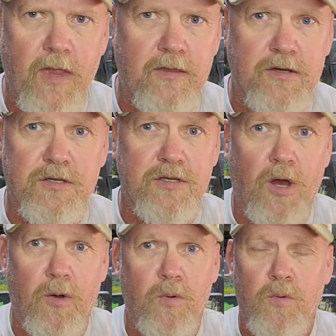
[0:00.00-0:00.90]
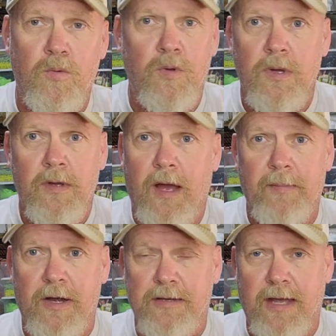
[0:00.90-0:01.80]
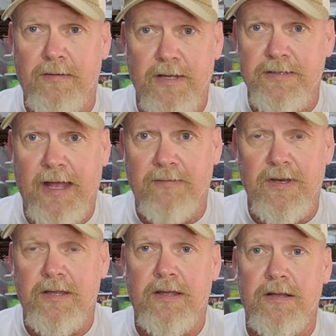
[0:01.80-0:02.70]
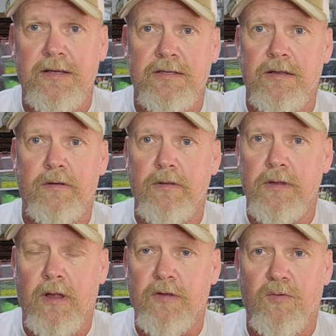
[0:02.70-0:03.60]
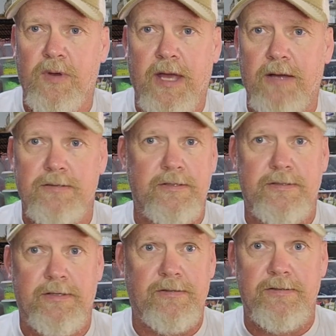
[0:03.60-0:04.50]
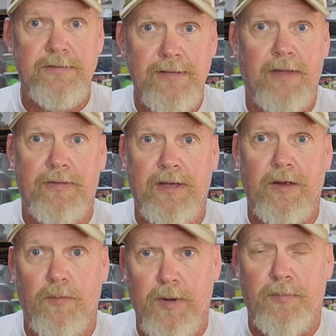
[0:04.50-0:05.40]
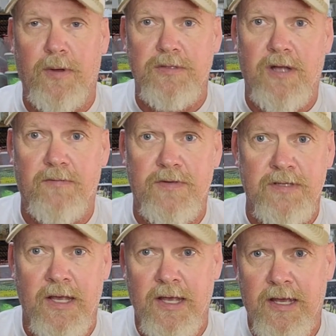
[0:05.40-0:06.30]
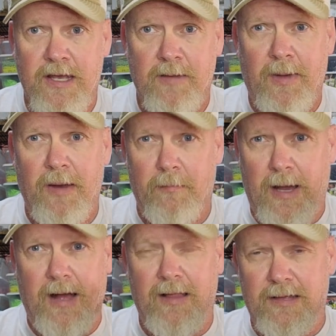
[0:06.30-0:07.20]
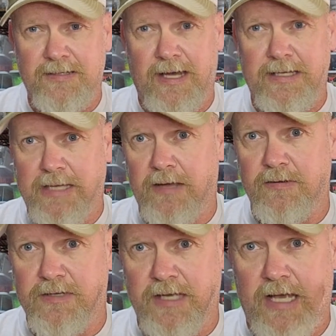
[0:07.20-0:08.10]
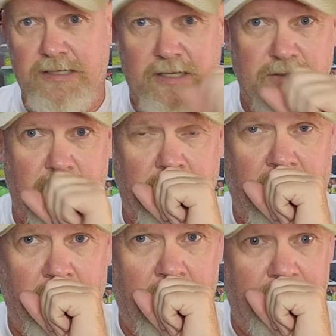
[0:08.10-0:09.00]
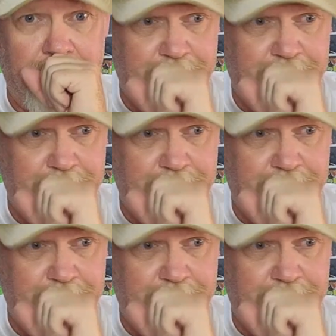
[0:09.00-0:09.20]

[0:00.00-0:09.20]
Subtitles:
There's no, our town doesn't have anything. It's literally like 20 houses. There's nothing here but a post office. And about a mile outside of town, there's a gas station on the highway.